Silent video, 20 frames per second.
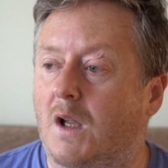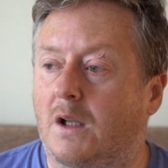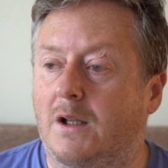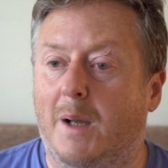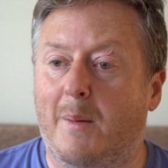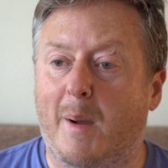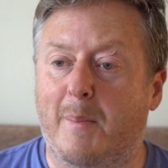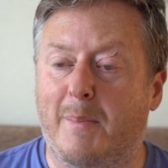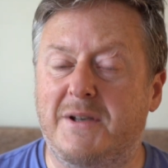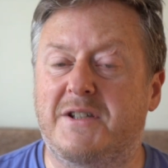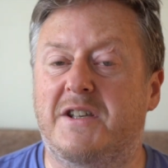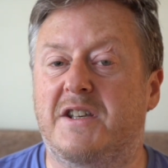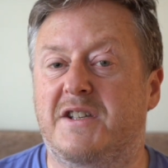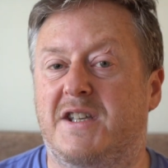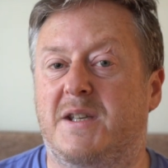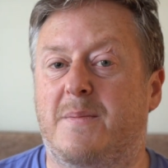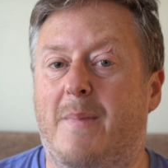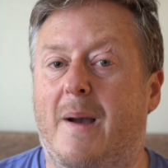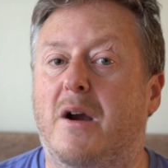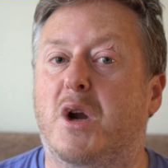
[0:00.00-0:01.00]
Now my
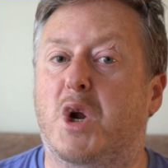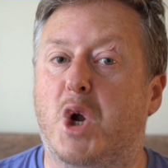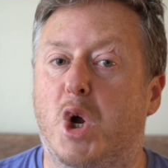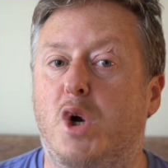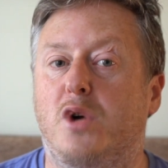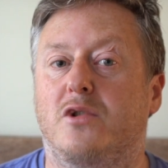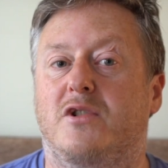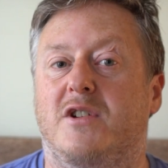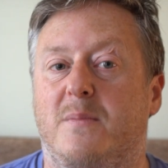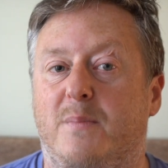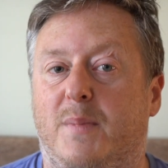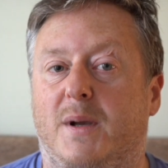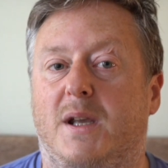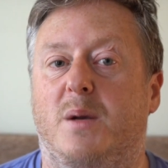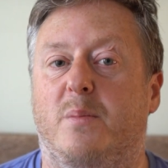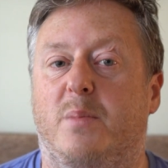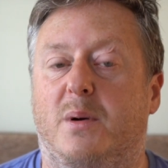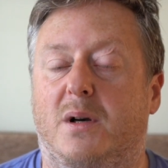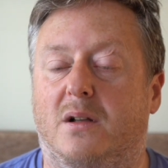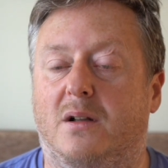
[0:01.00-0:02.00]
business is about coaching
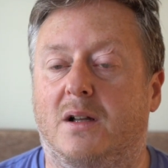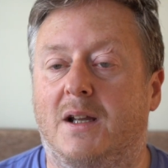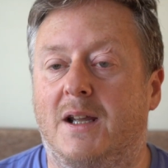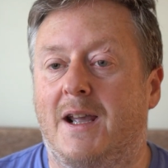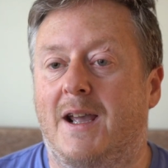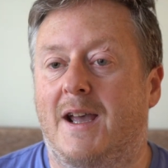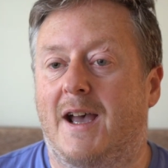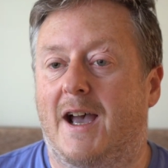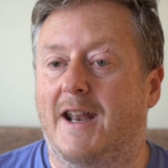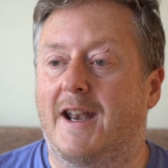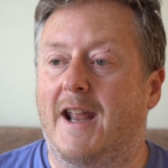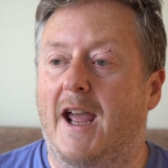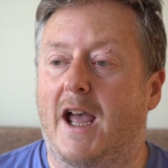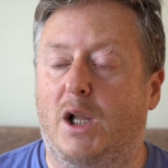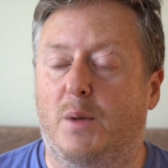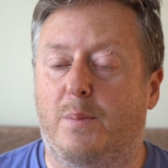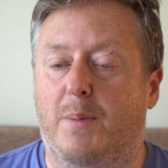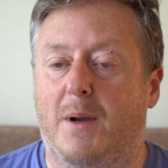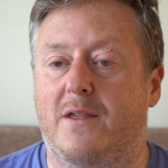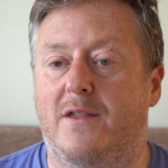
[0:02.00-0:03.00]
people and
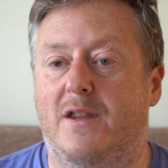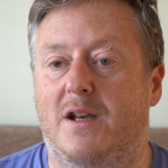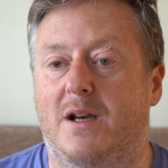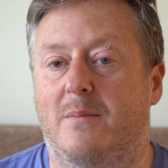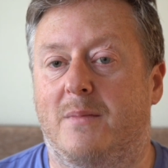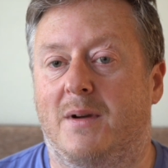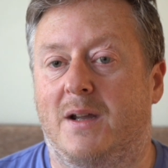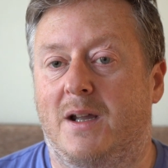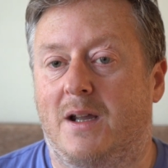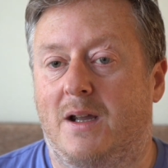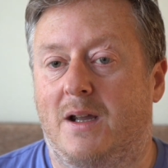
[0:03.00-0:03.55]
helping them